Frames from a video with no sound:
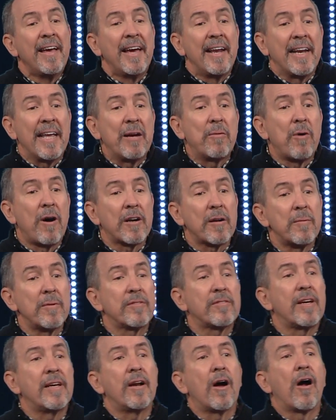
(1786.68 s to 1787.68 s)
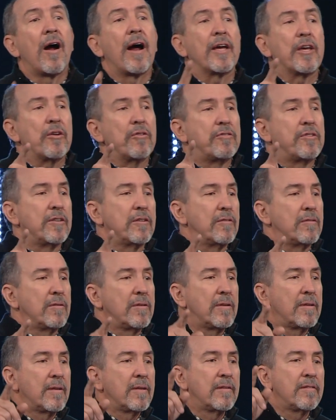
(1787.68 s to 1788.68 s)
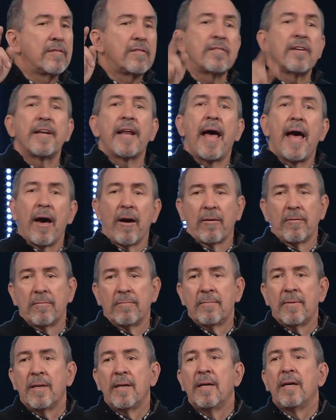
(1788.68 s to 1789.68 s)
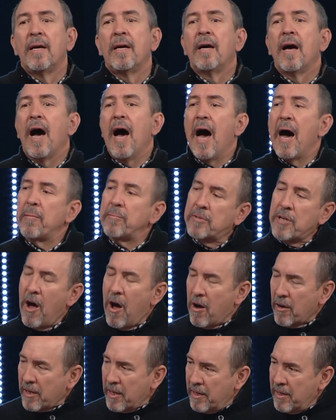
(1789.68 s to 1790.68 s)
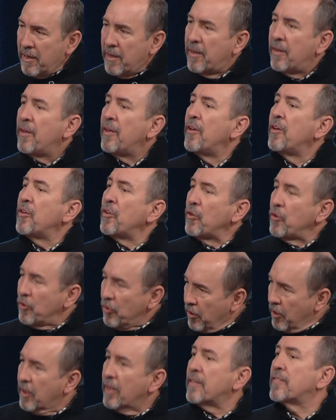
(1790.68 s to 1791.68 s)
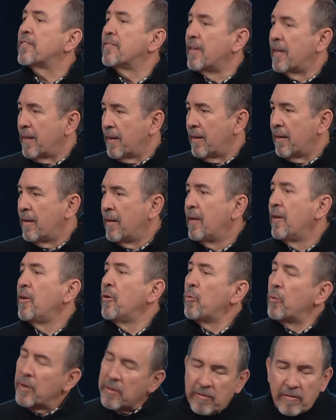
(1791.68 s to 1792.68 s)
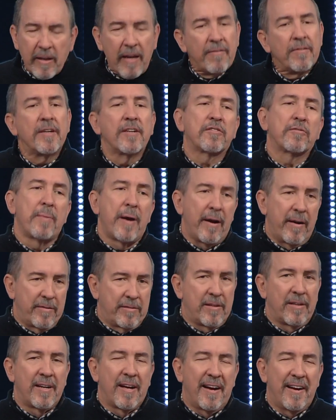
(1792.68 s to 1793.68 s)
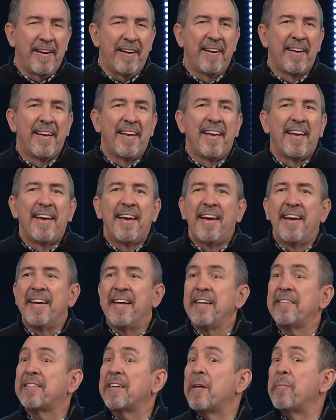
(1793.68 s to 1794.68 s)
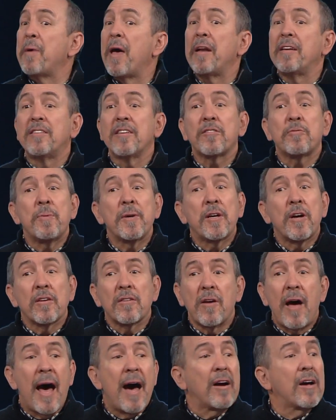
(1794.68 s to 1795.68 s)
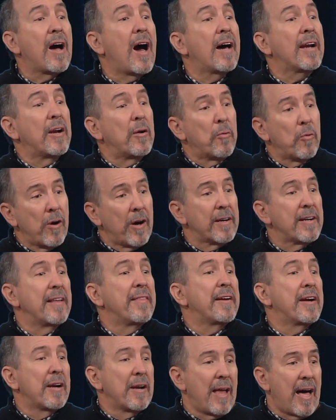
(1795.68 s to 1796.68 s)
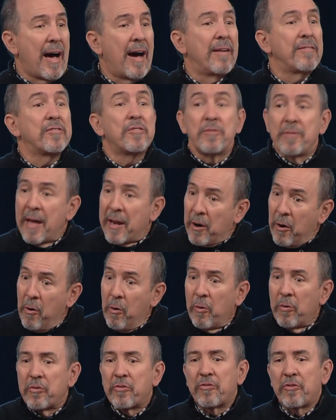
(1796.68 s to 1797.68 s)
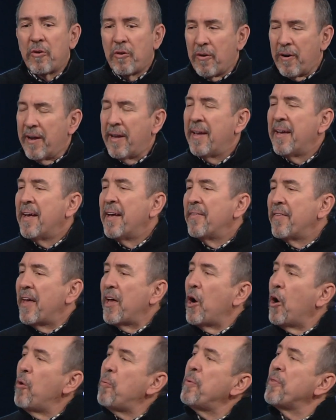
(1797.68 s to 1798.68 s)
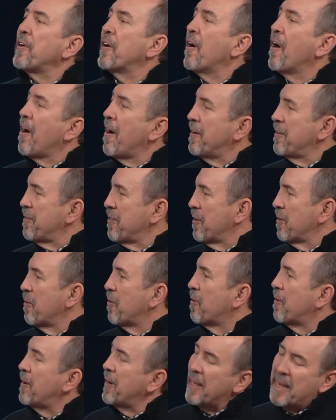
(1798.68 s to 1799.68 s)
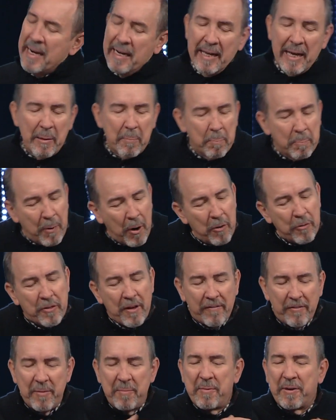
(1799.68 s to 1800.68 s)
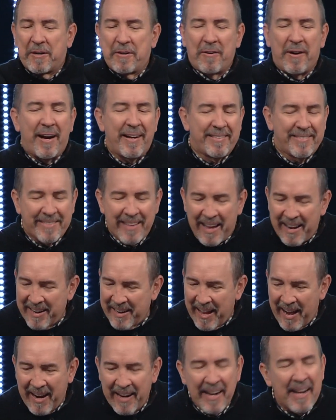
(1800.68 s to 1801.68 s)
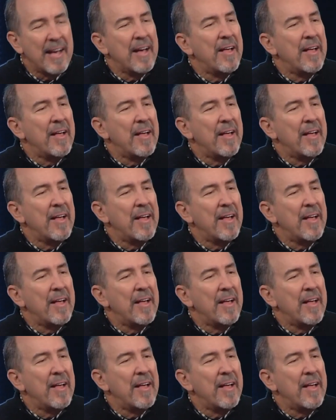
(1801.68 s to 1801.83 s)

And he walked up and said, "All right, you two, sit down. I'm talking, you're listening. We're saving this marriage tonight." And he said, man, just because of how God had worked in their lives through that whole story, they opened their heart to the Lord. He led both of them to Christ that night.